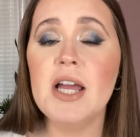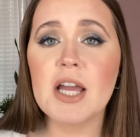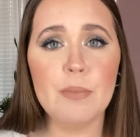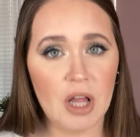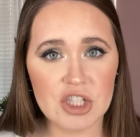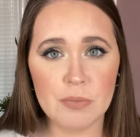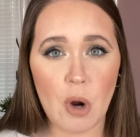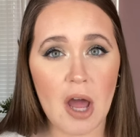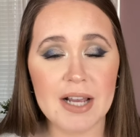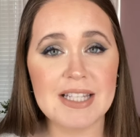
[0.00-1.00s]
complexion
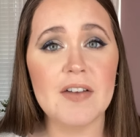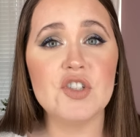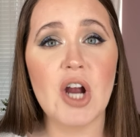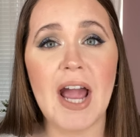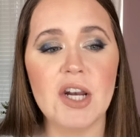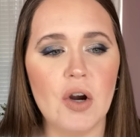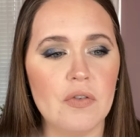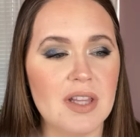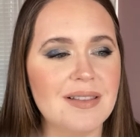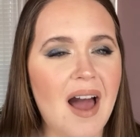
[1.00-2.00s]
products I've tried
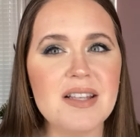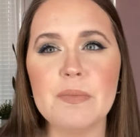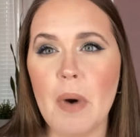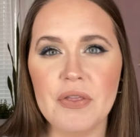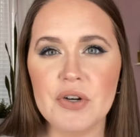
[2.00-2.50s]
over the last month